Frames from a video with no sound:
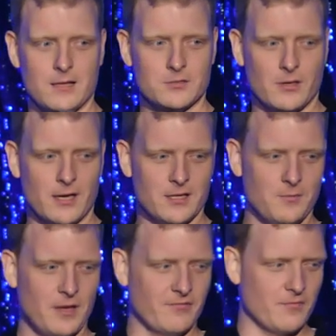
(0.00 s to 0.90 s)
So I got the
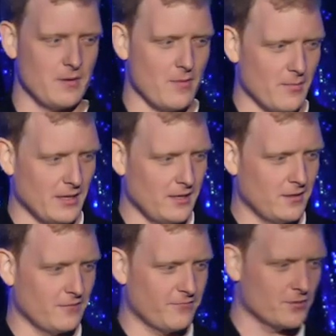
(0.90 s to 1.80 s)
money from my mom. I
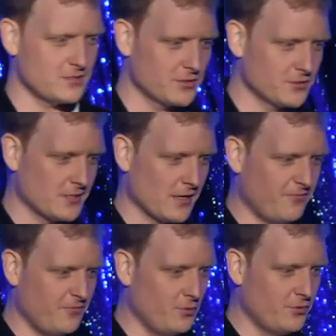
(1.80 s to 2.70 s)
needed it for essentials like
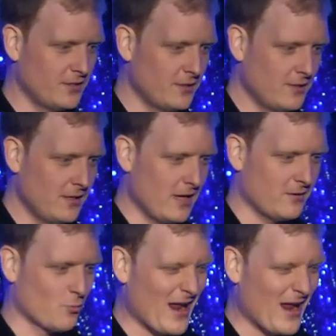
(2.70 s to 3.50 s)
food and